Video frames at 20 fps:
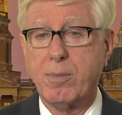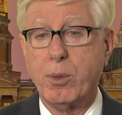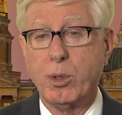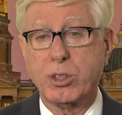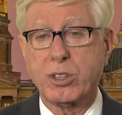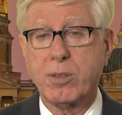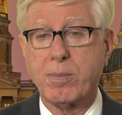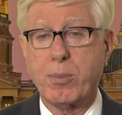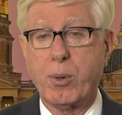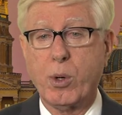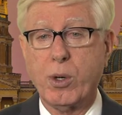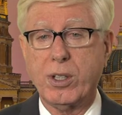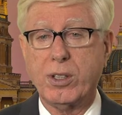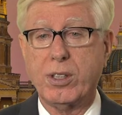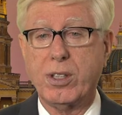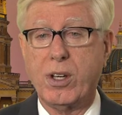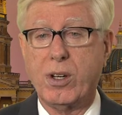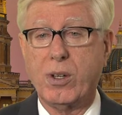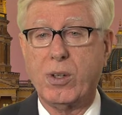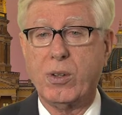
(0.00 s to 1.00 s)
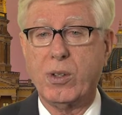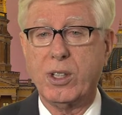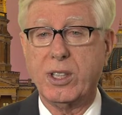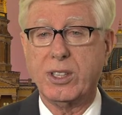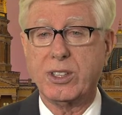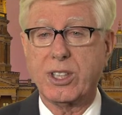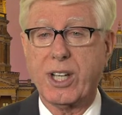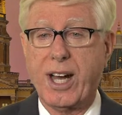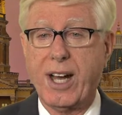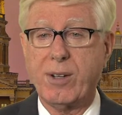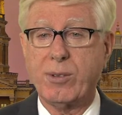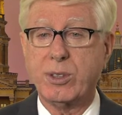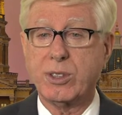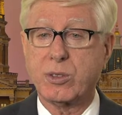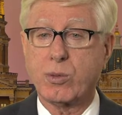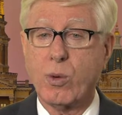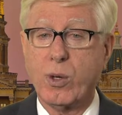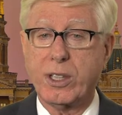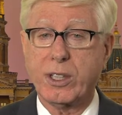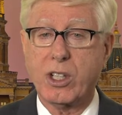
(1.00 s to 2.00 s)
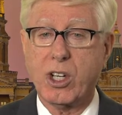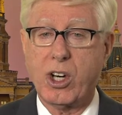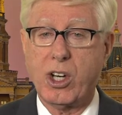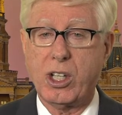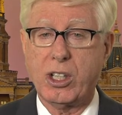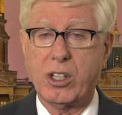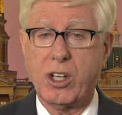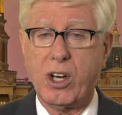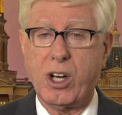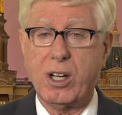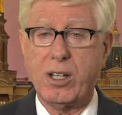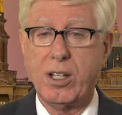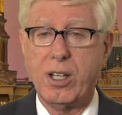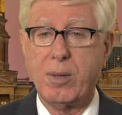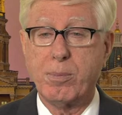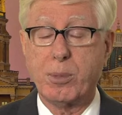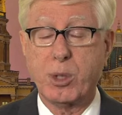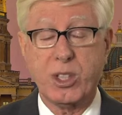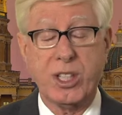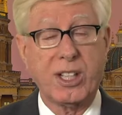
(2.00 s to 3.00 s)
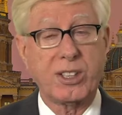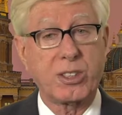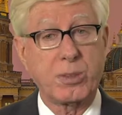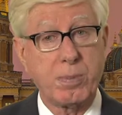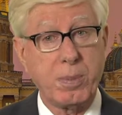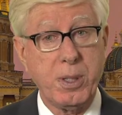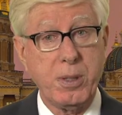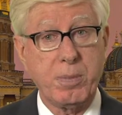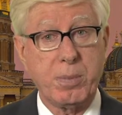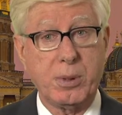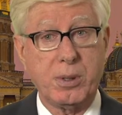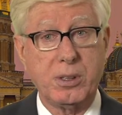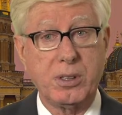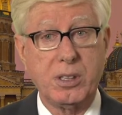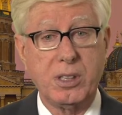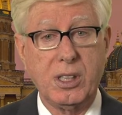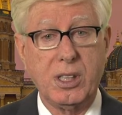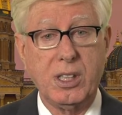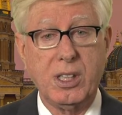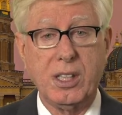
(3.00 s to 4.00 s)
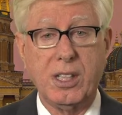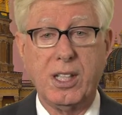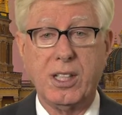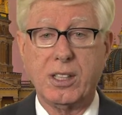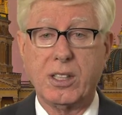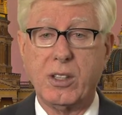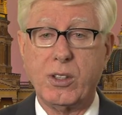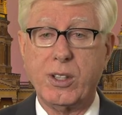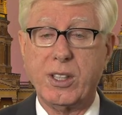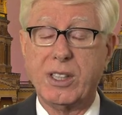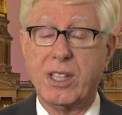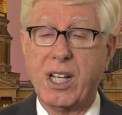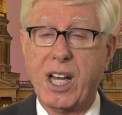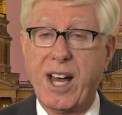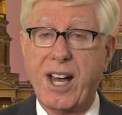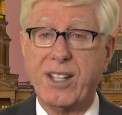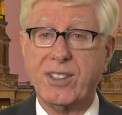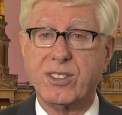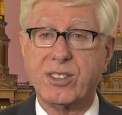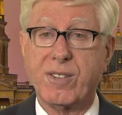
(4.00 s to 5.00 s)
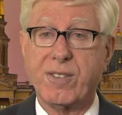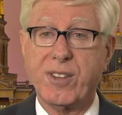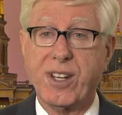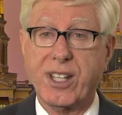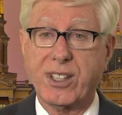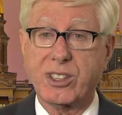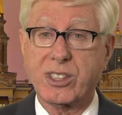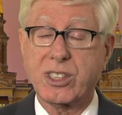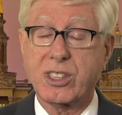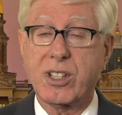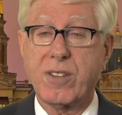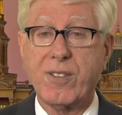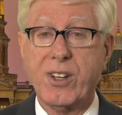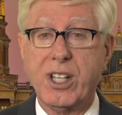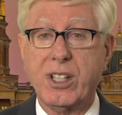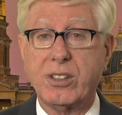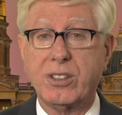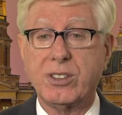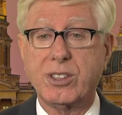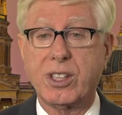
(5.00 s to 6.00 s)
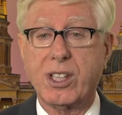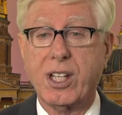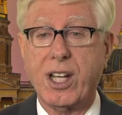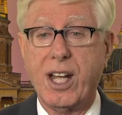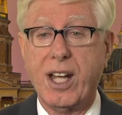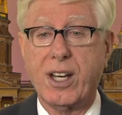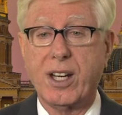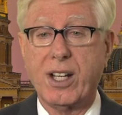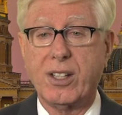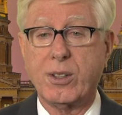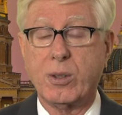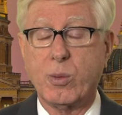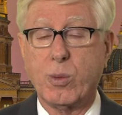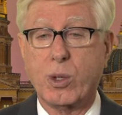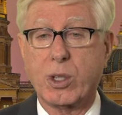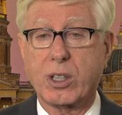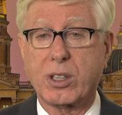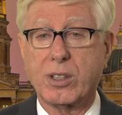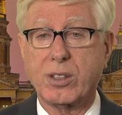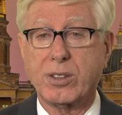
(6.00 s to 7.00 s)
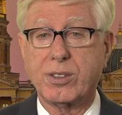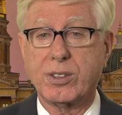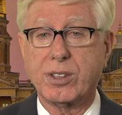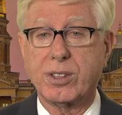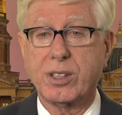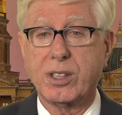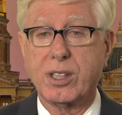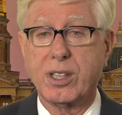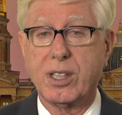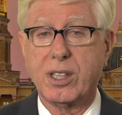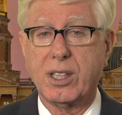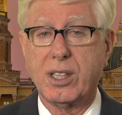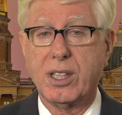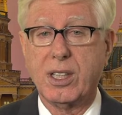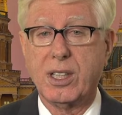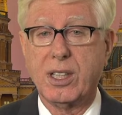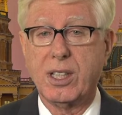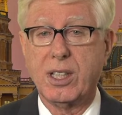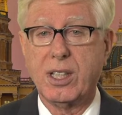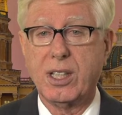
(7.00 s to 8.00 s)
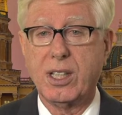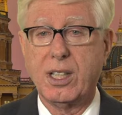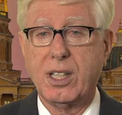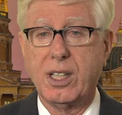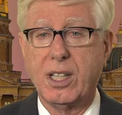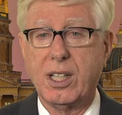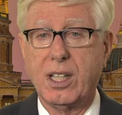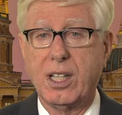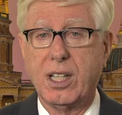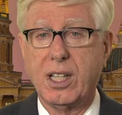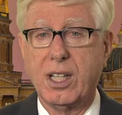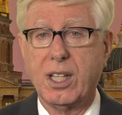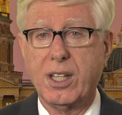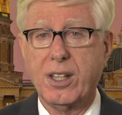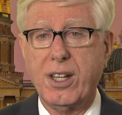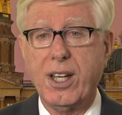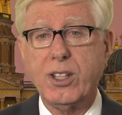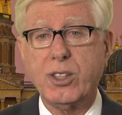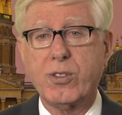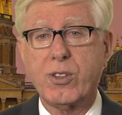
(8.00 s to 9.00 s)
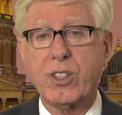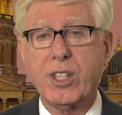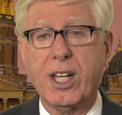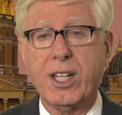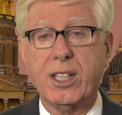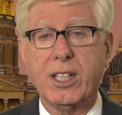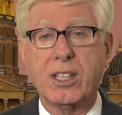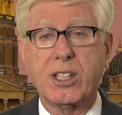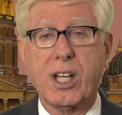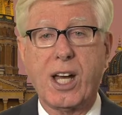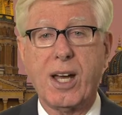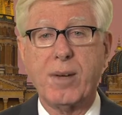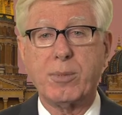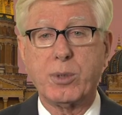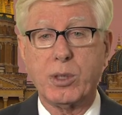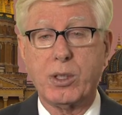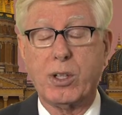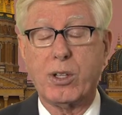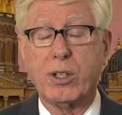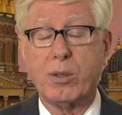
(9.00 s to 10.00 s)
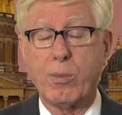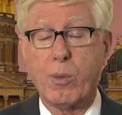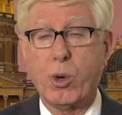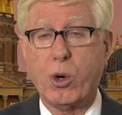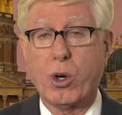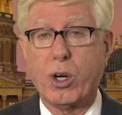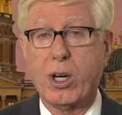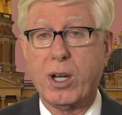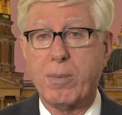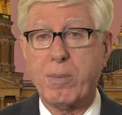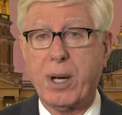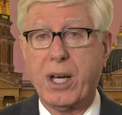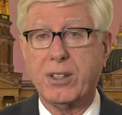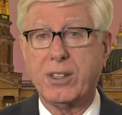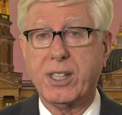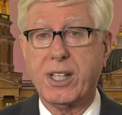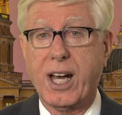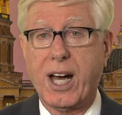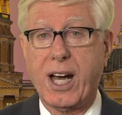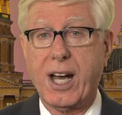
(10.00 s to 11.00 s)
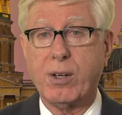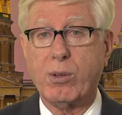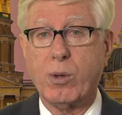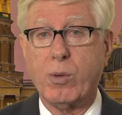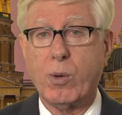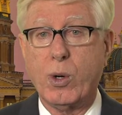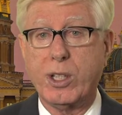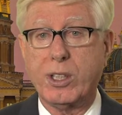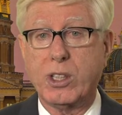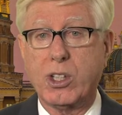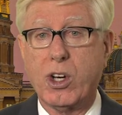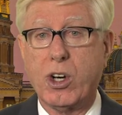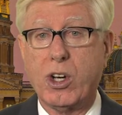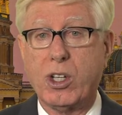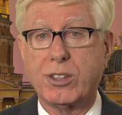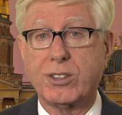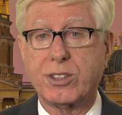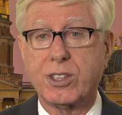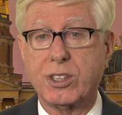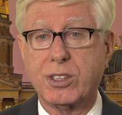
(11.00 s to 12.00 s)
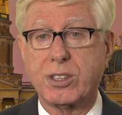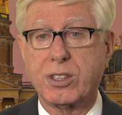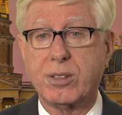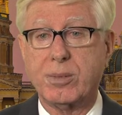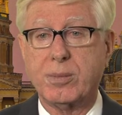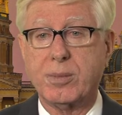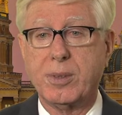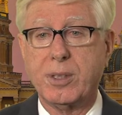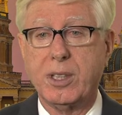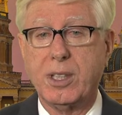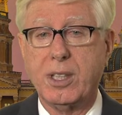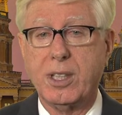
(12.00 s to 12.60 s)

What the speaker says: Most important, though, is Iowa's one-call law protects people, including the lives of excavators and other workers. Thanks for taking the time to learn more about the Iowa one-call system.